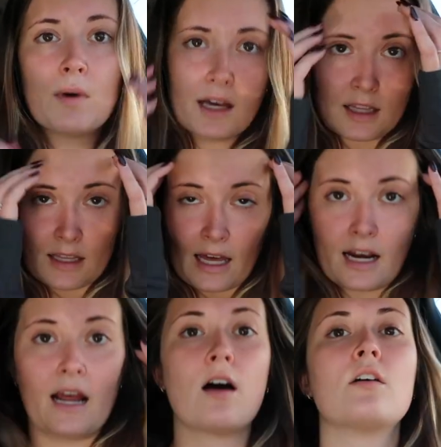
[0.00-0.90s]
And
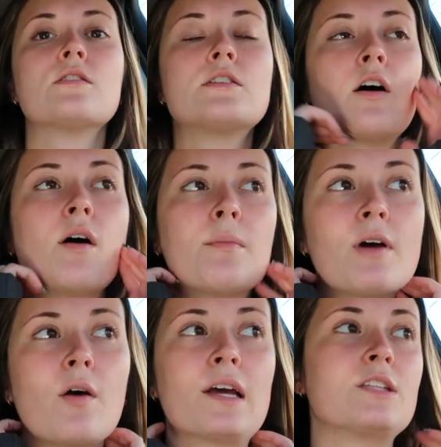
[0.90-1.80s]
then I also am
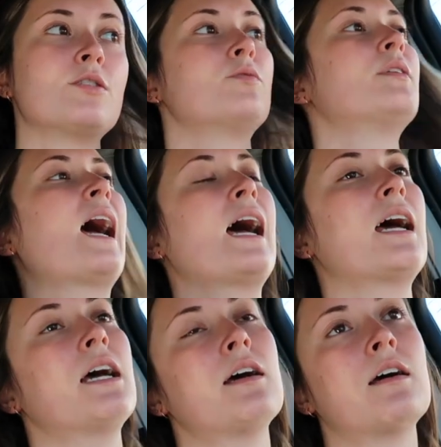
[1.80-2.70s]
going to
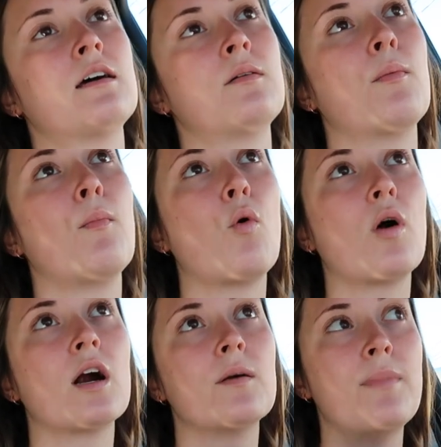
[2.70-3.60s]
get
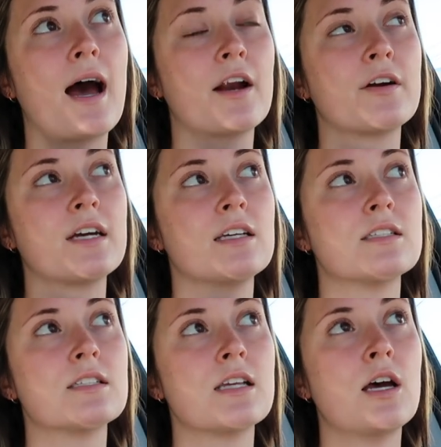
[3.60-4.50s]
more
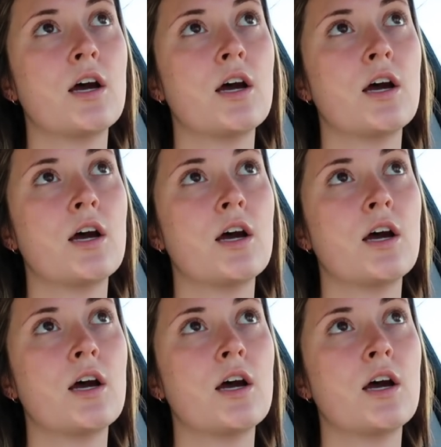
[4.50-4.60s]
batteries